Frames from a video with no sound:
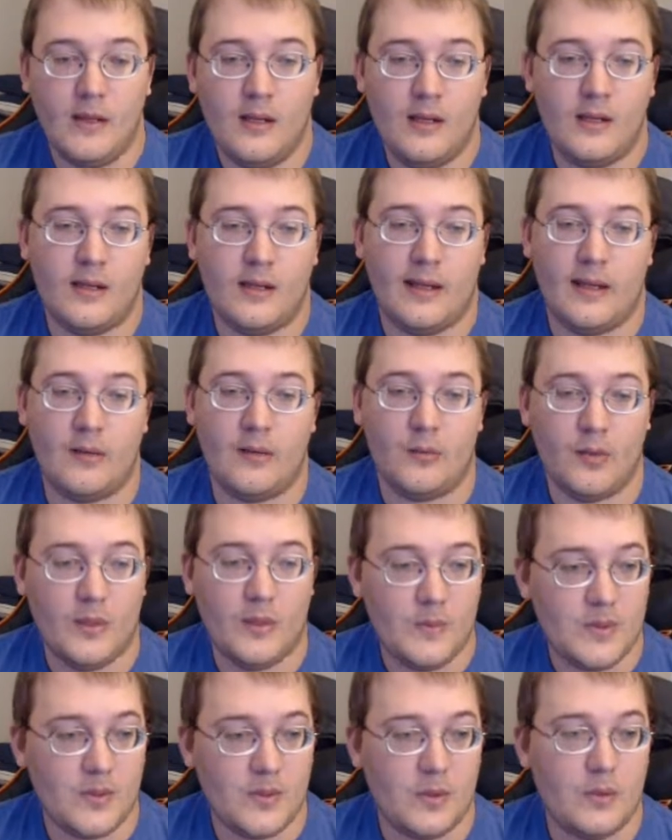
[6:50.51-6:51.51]
like
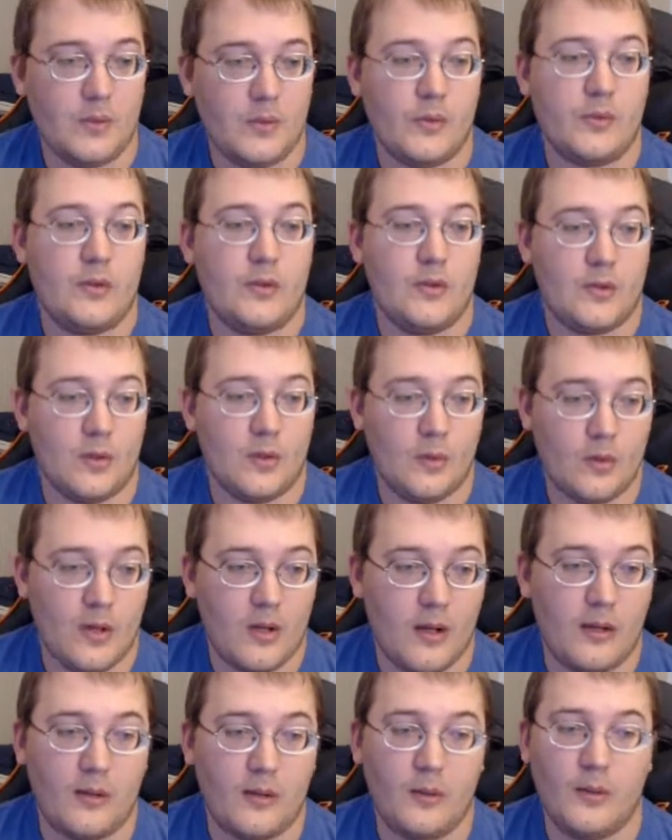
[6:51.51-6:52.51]
Reap Souls, Soul
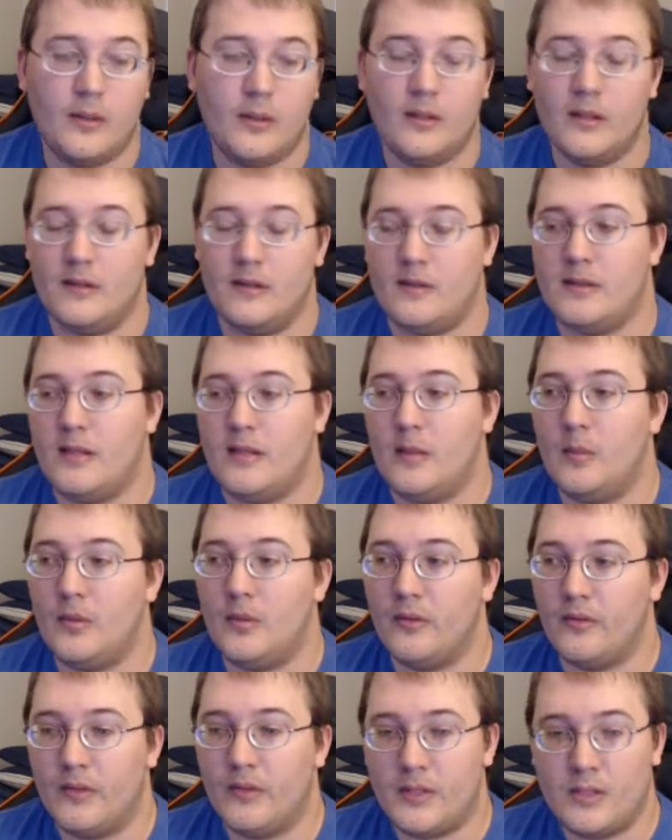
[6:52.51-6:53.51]
Conduit, and
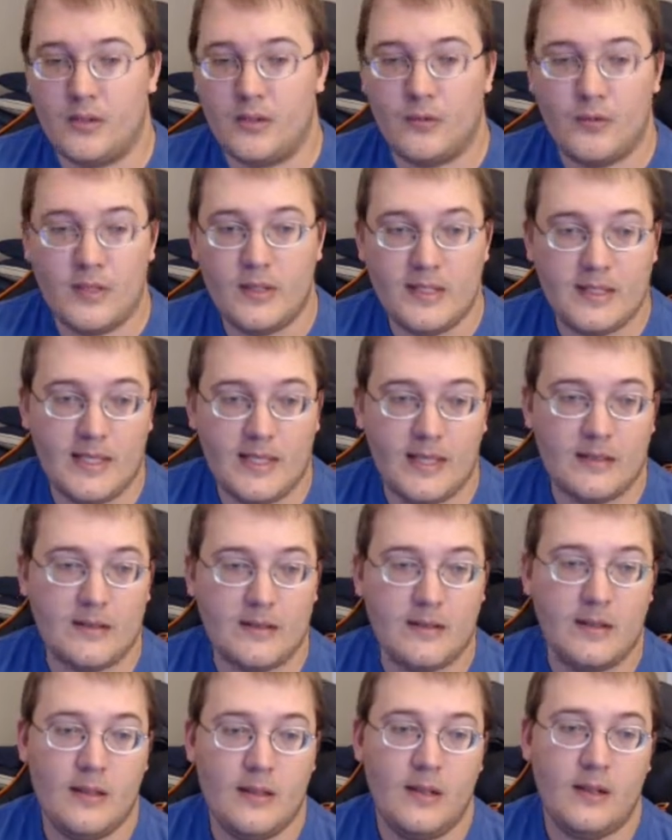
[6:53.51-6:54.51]
Unstable Affliction
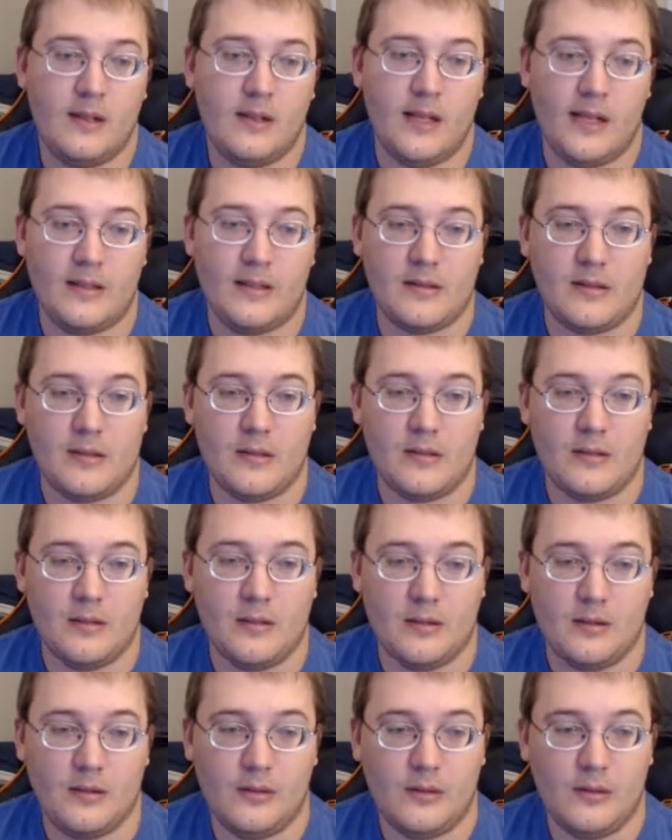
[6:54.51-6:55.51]
resets. Classes
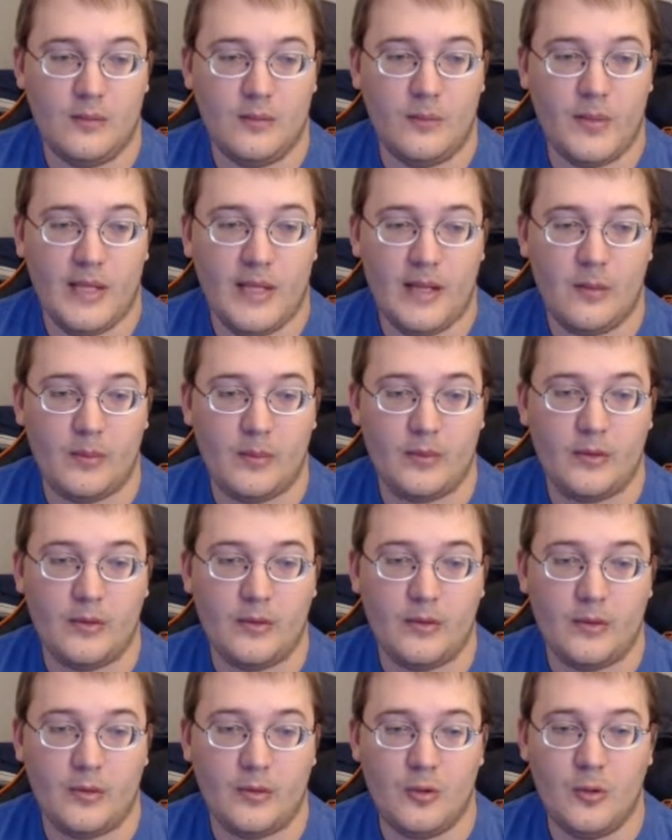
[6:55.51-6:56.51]
shouldn't be able to
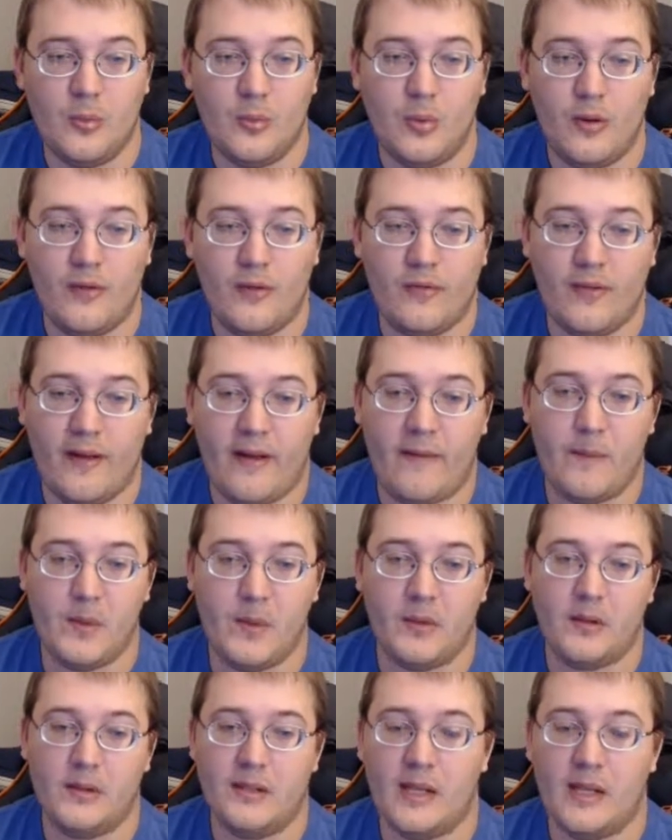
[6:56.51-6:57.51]
do 2.5
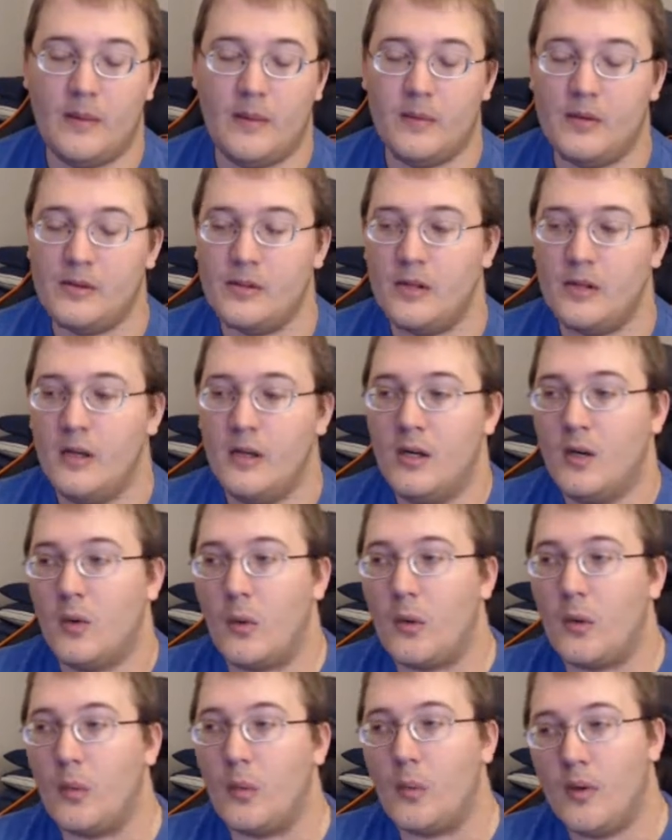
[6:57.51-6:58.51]
million damage
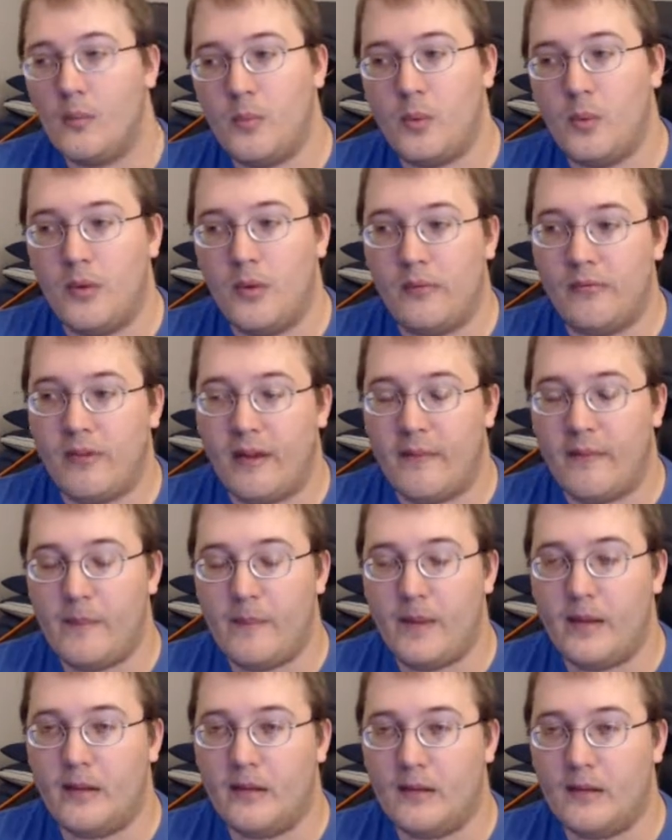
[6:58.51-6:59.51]
or
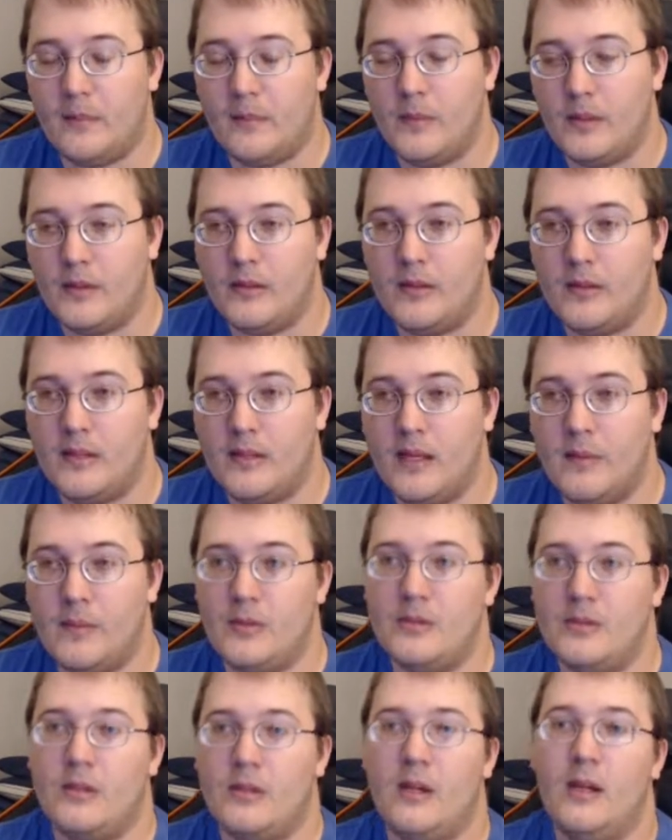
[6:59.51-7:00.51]
1.5 million
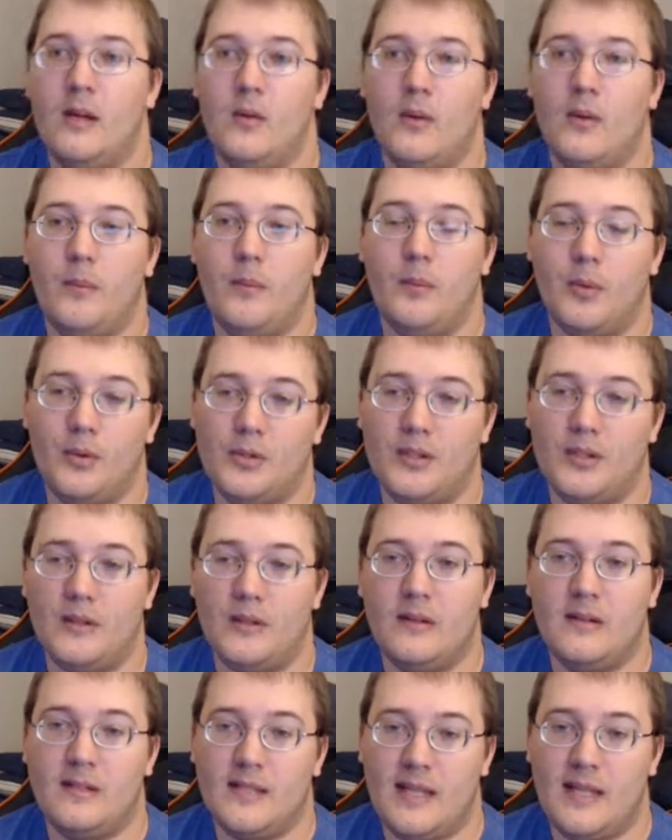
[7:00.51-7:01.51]
damage when
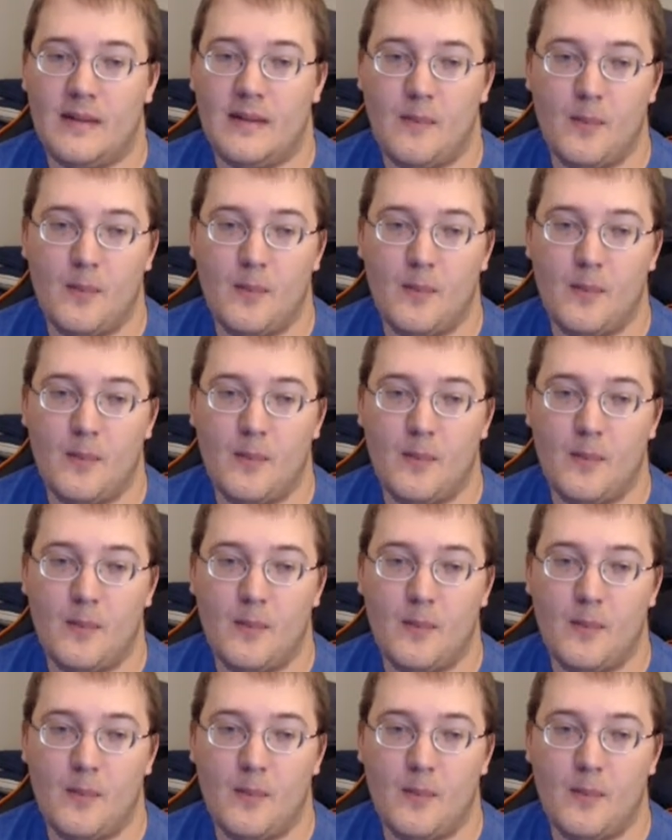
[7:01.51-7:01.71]
pushing the same